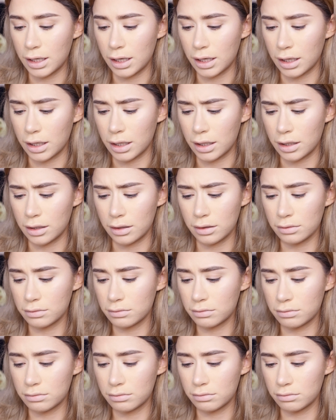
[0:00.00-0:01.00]

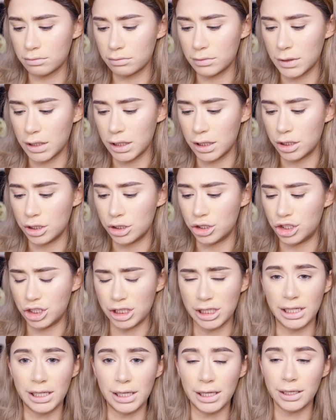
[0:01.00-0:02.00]
in
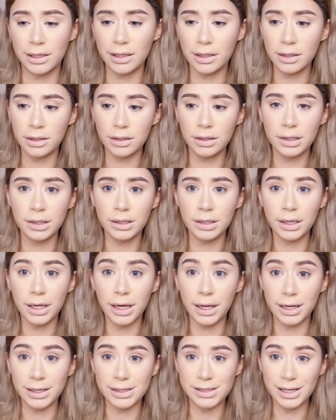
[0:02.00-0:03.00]
Jean.
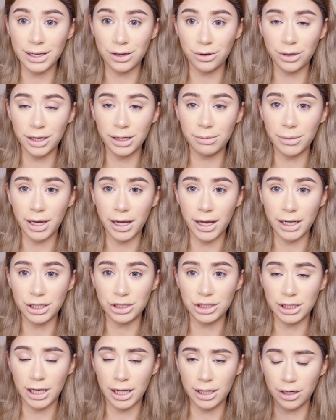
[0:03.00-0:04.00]
And it's a cream
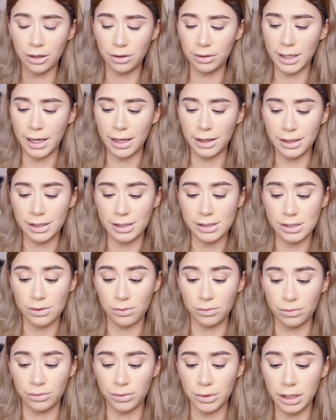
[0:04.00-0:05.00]
eyeshadow that
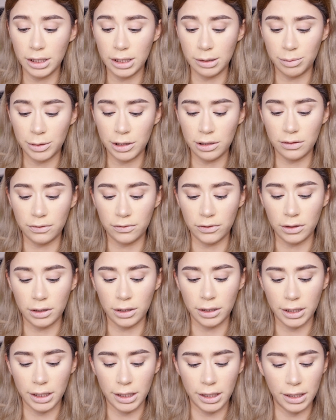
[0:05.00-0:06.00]
is really beautiful
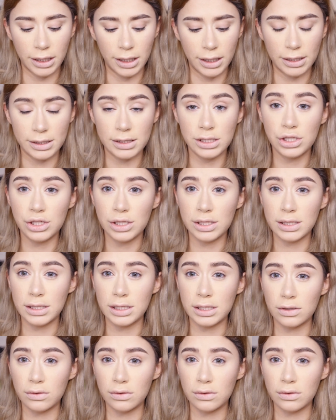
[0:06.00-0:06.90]
looking. It's just